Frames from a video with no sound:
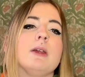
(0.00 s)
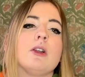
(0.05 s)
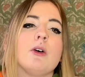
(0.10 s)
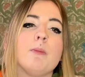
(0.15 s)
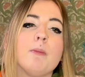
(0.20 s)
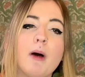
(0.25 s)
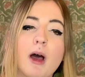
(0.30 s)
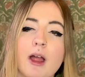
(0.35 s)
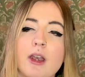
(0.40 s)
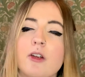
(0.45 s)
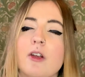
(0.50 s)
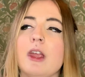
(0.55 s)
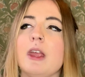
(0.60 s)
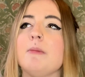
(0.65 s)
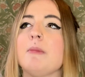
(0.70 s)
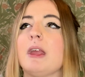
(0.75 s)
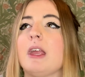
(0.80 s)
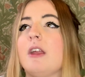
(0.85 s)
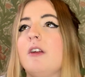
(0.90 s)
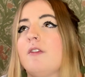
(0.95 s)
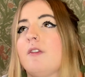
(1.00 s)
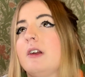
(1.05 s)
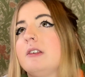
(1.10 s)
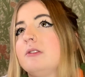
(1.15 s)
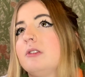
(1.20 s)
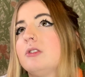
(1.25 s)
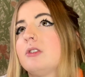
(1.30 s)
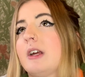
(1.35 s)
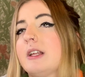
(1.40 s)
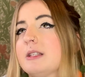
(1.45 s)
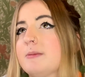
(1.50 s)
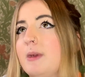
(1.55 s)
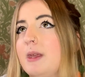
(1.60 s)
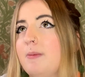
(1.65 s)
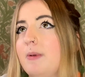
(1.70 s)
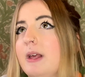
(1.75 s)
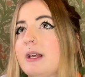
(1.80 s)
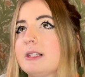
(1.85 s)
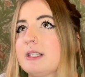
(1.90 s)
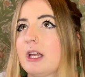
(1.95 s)
non-binary, making friends with trans
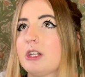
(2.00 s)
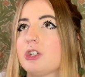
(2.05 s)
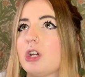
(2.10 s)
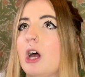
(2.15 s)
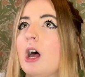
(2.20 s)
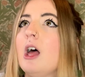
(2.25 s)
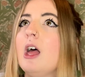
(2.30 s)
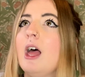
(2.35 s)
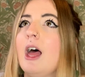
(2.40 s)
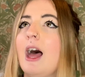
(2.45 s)
people, etc.